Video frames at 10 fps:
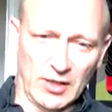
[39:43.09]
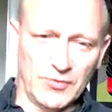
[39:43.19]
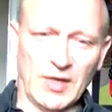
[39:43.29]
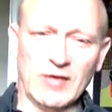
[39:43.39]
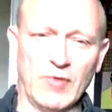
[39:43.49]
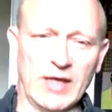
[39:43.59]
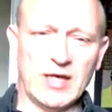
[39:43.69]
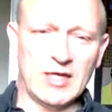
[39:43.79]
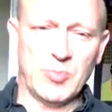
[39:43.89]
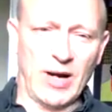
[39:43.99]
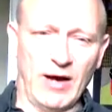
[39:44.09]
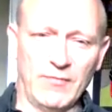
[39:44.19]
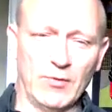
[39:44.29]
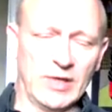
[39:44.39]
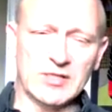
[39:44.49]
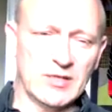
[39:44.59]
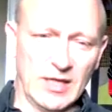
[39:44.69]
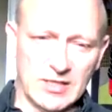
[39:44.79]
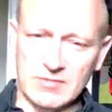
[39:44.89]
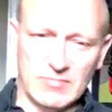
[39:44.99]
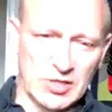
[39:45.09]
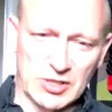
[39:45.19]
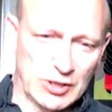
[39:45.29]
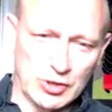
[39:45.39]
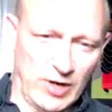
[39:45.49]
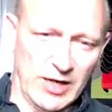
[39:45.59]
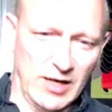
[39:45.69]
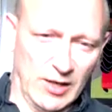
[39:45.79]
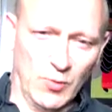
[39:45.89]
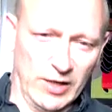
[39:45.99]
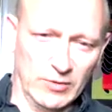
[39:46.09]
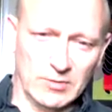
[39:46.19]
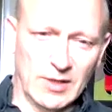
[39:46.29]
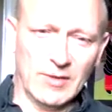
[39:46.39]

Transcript: You think Reiki's powerful, it's just a training wheel